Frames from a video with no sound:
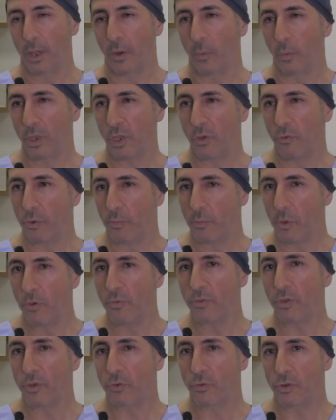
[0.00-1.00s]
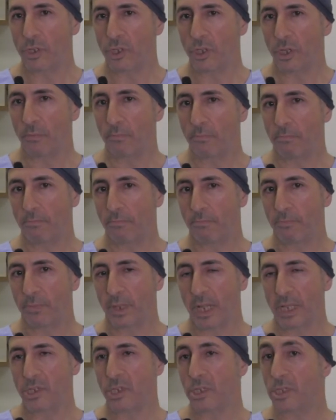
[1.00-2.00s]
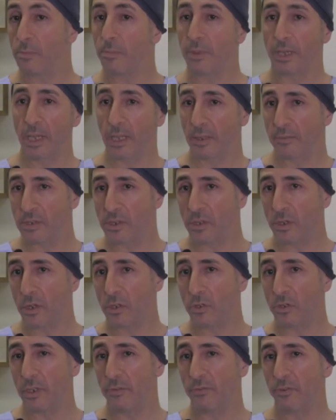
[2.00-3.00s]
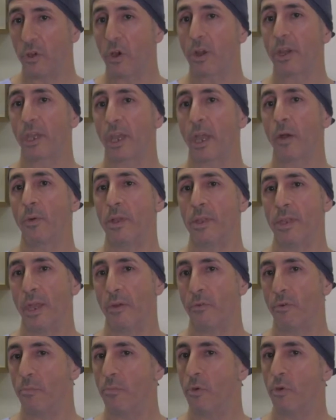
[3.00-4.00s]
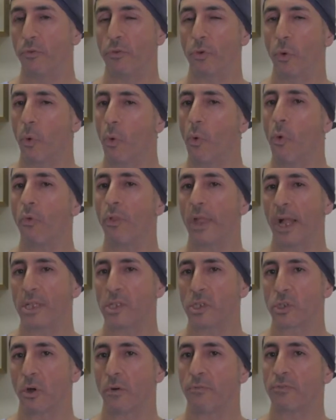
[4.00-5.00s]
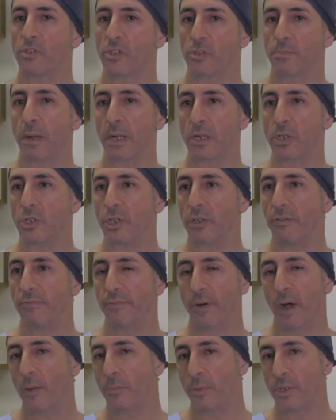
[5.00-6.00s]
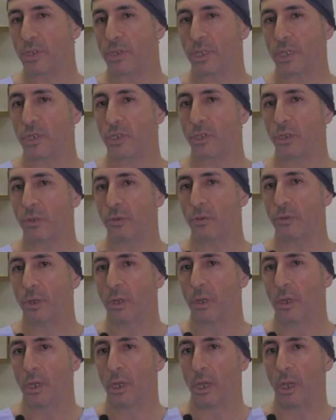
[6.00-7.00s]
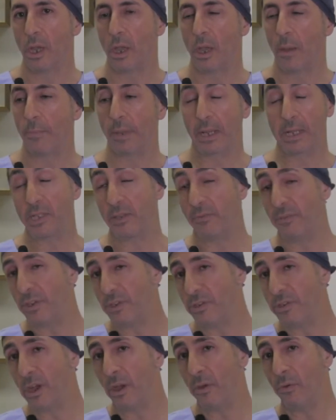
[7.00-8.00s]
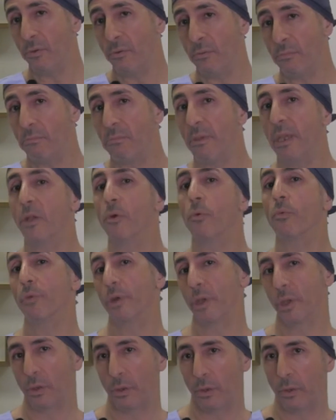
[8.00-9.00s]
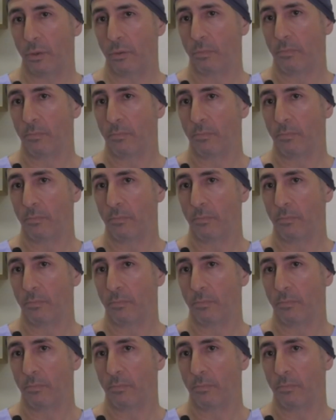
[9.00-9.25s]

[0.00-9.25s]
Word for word: When you remove the pterygium, that's just the beginning of your surgery. You've got to go in there and remove all that soft, spongy, fibrous tissue because if you don't, it'll recur.